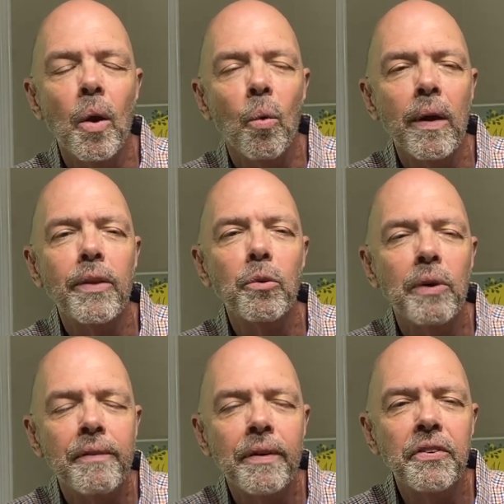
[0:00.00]
When the
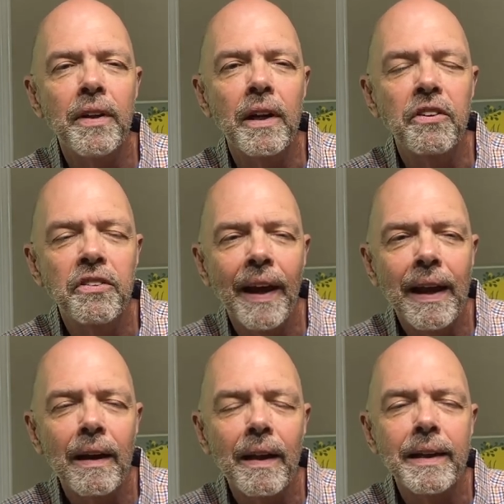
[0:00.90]
river's in its
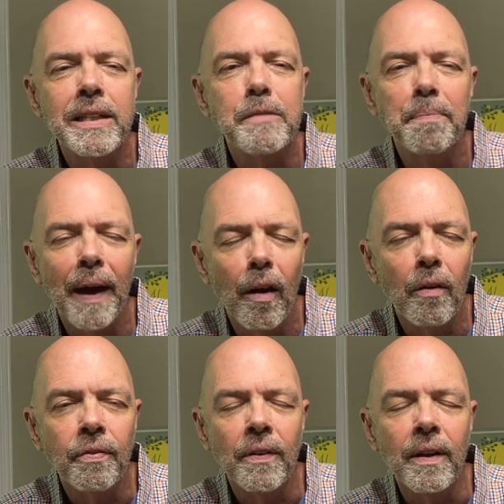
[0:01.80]
channel, it's
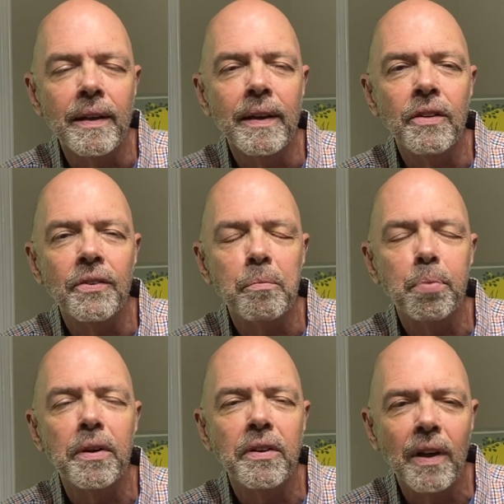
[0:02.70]
powerful, it's
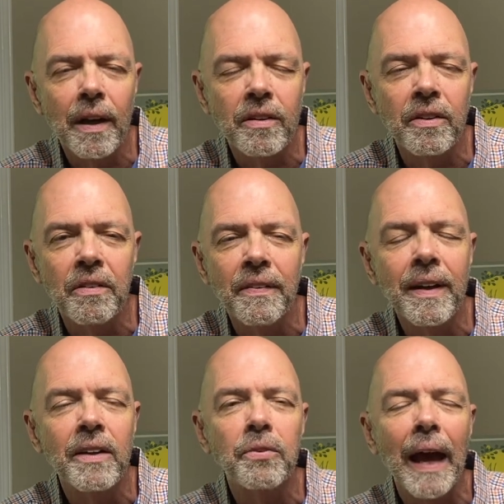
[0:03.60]
productive,
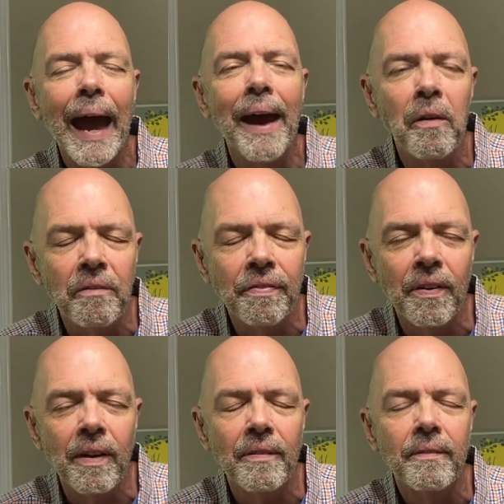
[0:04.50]
it's
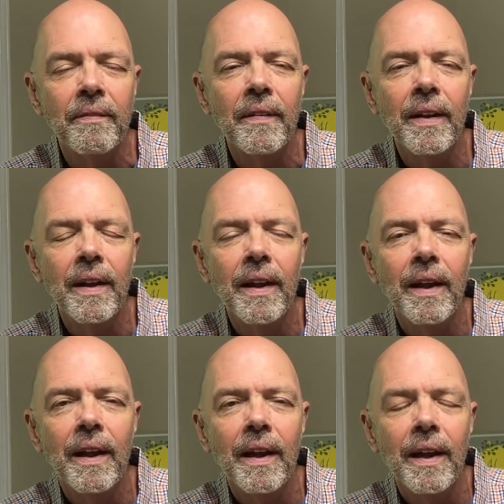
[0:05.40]
helpful.
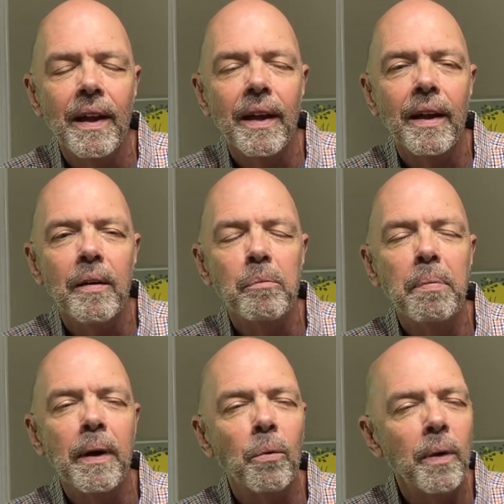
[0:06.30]

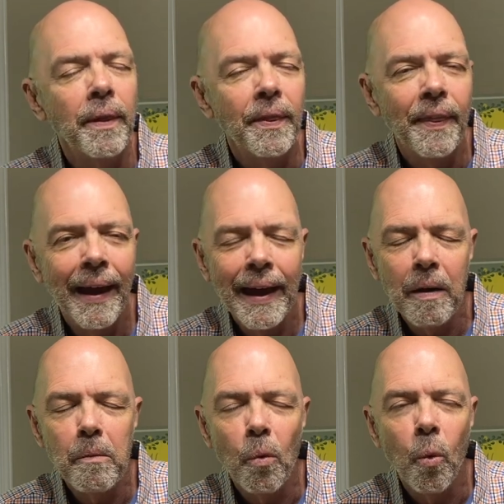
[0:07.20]
But when
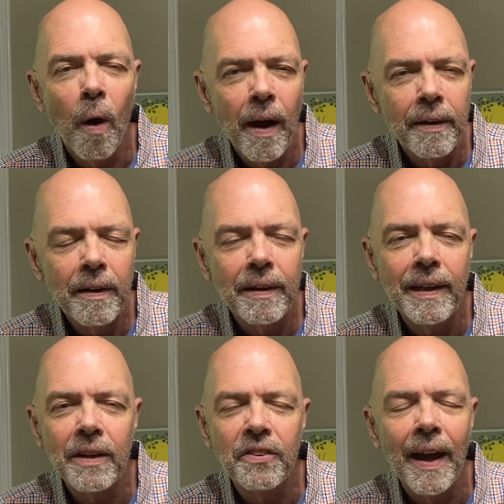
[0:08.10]
that water
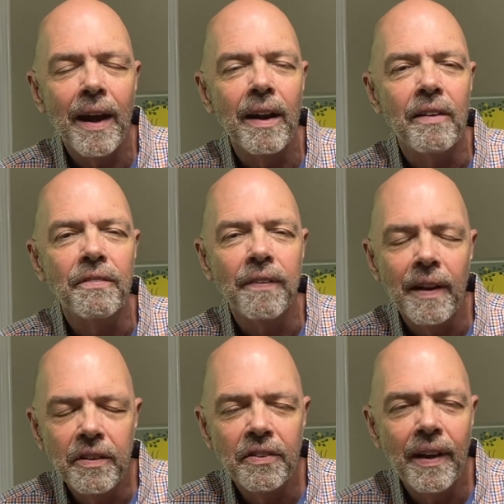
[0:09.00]
gets out on
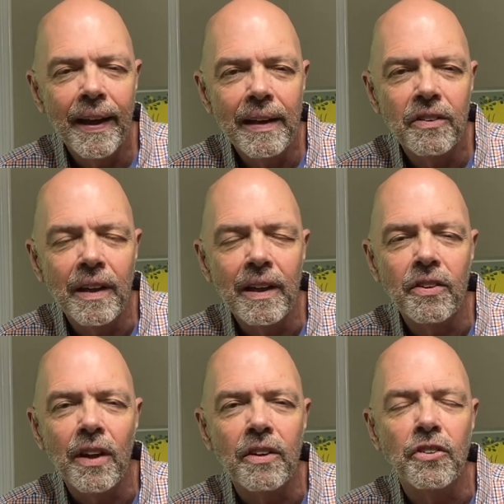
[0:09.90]
flood stage,
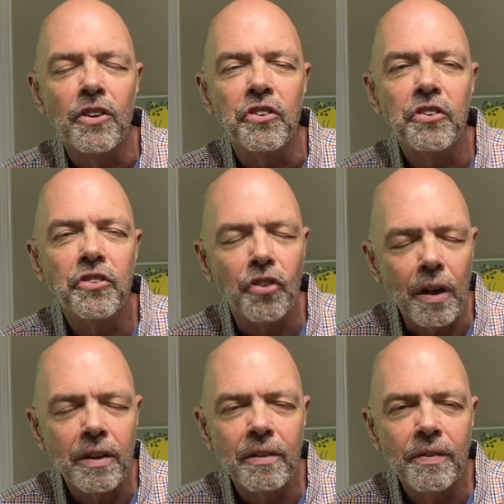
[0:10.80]
it's as
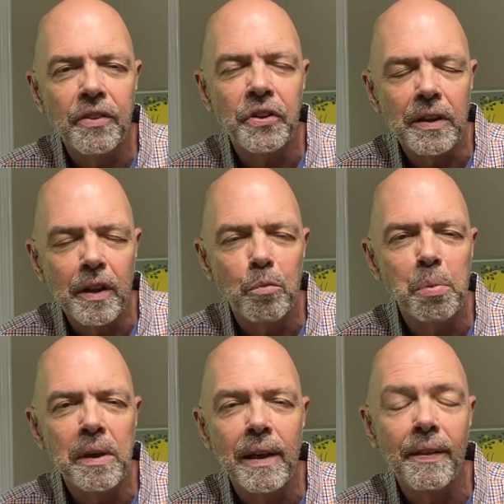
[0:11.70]
destructive as it can
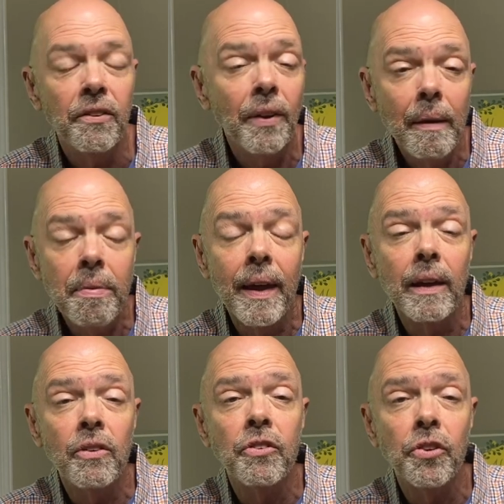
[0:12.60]
be. And the same thing
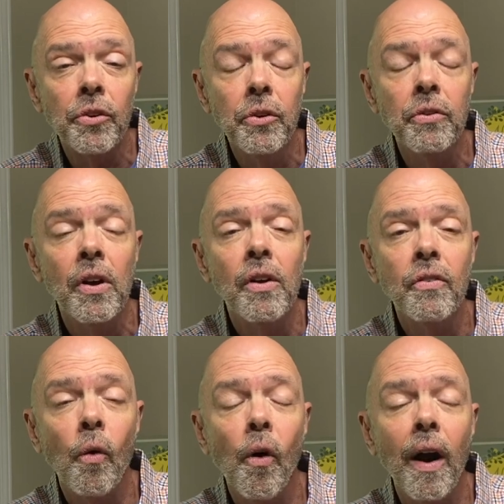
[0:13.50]
is true
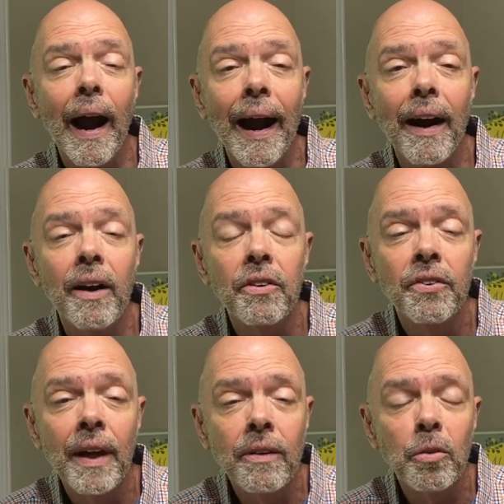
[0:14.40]
for our
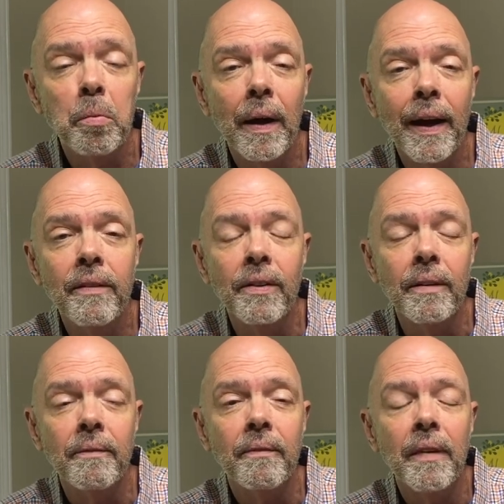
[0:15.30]
sexual behavior.
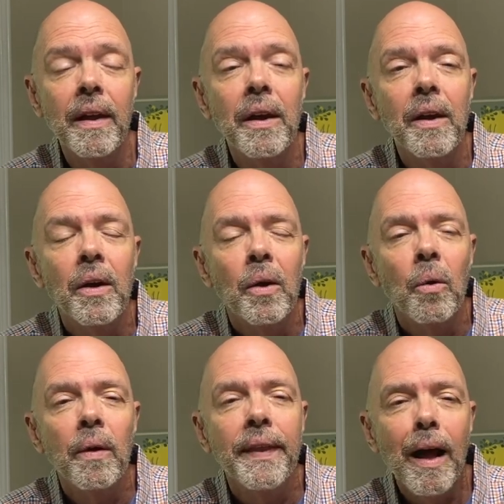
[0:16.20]

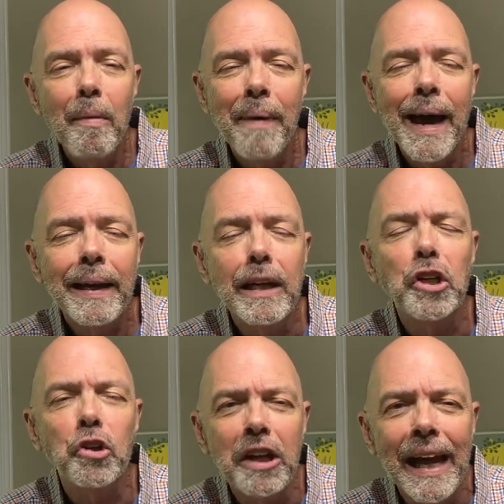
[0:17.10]
When the Almighty
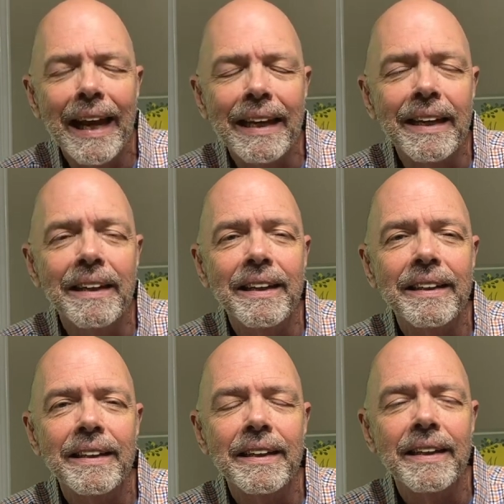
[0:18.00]
created
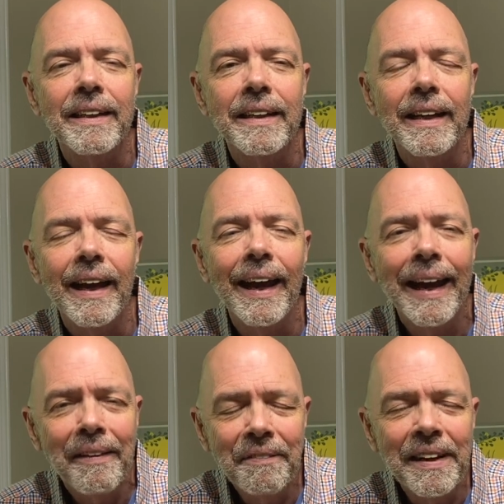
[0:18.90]

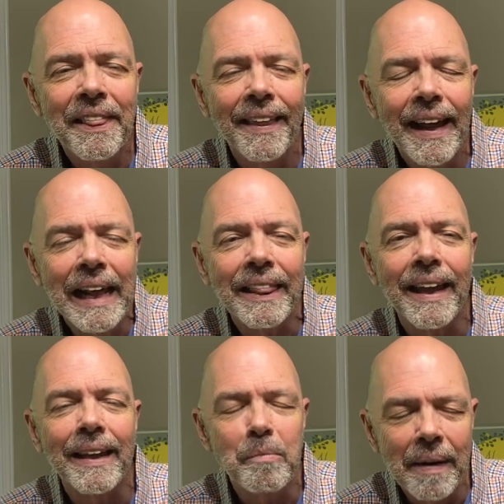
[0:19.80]
everything
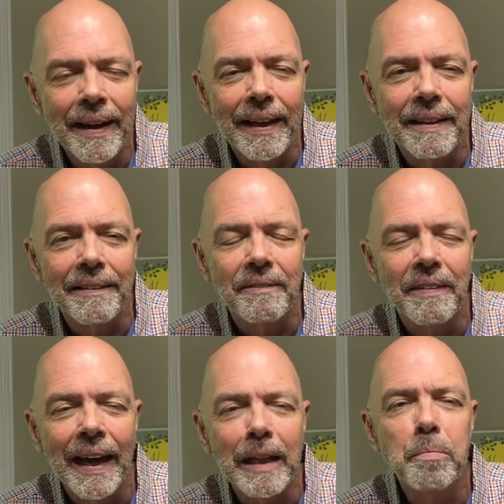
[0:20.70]
that he made,
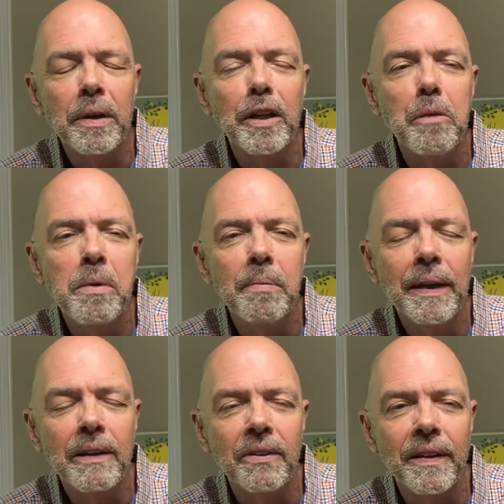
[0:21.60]
and he put human
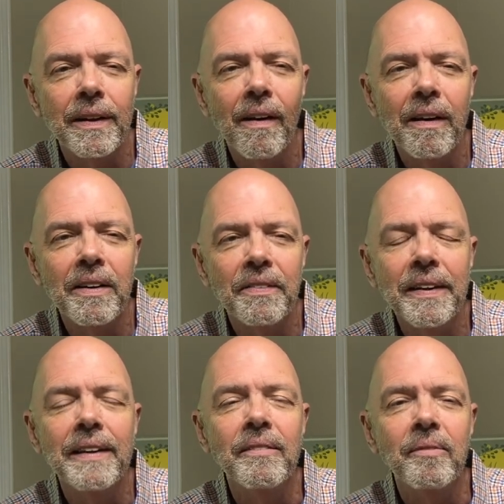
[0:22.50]
beings in the Garden of
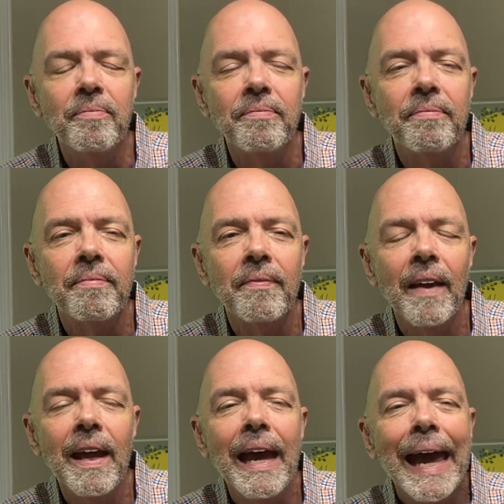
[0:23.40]
Eden.
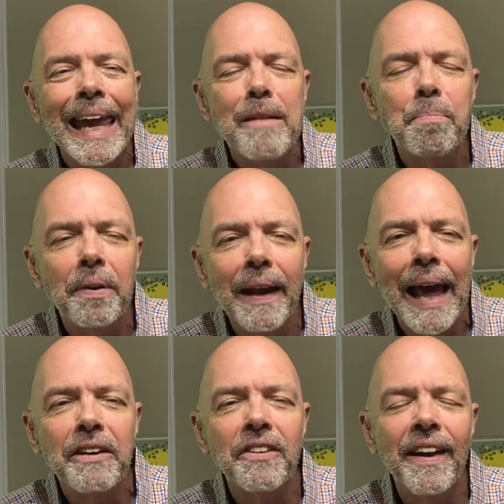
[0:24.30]
He
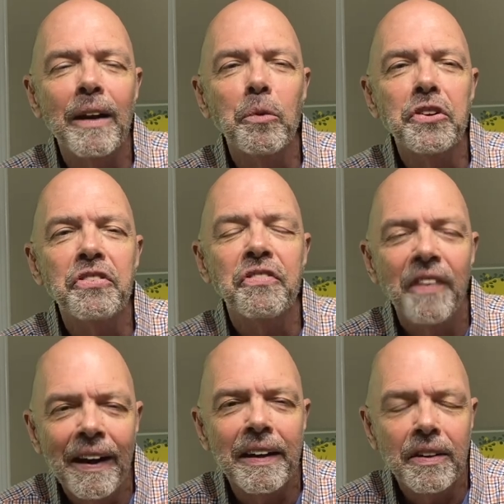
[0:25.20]
pronounced that it was
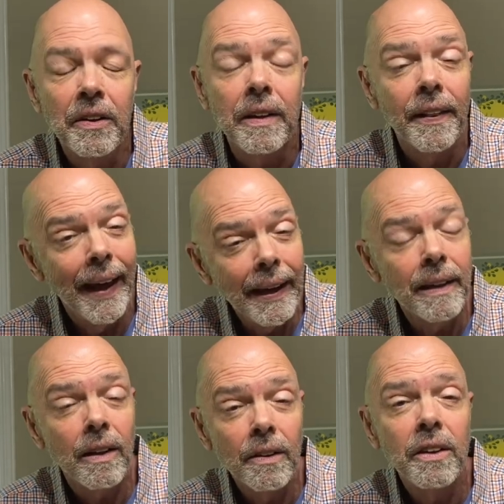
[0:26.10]
very good, and that
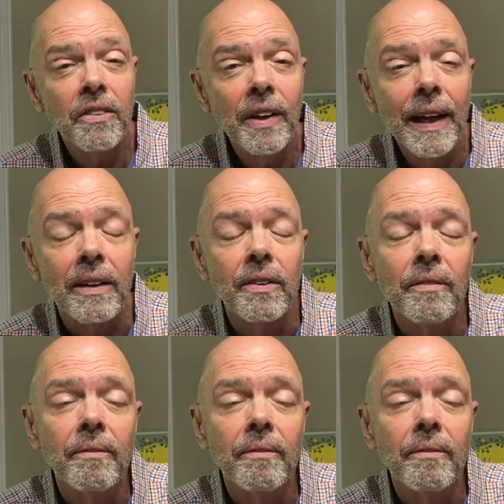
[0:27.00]
included sex.